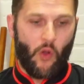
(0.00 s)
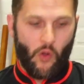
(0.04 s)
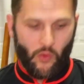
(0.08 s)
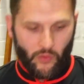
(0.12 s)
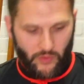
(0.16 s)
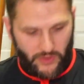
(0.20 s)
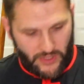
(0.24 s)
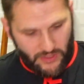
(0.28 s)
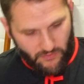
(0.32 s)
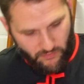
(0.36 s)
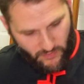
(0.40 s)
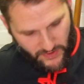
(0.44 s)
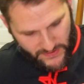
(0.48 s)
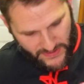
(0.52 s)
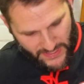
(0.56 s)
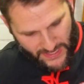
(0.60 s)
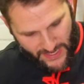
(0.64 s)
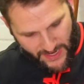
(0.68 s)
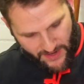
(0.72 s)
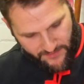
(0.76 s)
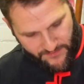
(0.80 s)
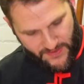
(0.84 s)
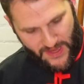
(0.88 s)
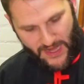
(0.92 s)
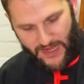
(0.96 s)
Only when they
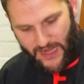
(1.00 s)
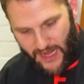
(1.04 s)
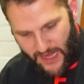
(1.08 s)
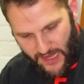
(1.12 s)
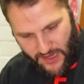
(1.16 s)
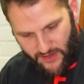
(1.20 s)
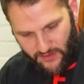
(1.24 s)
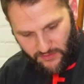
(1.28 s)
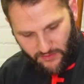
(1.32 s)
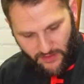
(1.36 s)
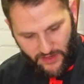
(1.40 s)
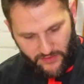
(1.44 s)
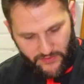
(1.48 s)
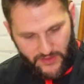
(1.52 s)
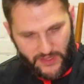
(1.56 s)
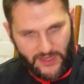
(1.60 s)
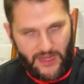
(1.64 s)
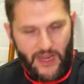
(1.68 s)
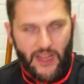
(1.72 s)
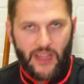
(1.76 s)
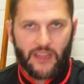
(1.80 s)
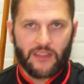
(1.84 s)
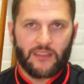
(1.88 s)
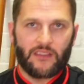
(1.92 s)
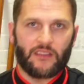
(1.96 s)
have that hand around the
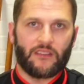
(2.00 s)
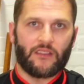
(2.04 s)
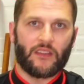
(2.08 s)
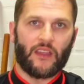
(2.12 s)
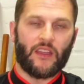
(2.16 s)
neck,